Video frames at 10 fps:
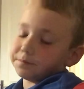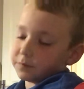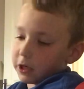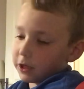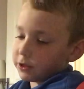
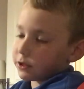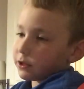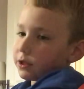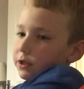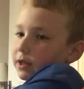because
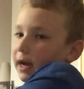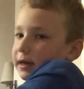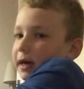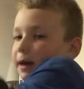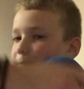
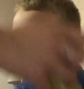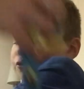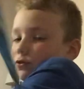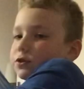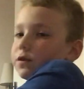that can
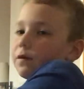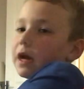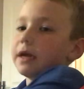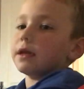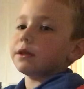bruise the
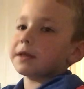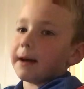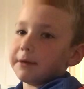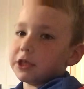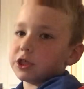vein and
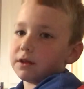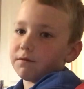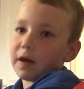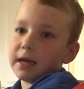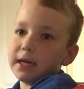damage the
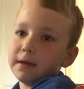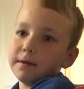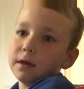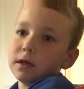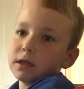vein.
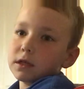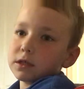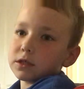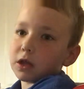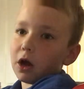
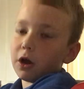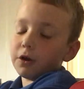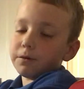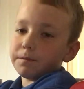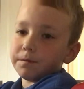So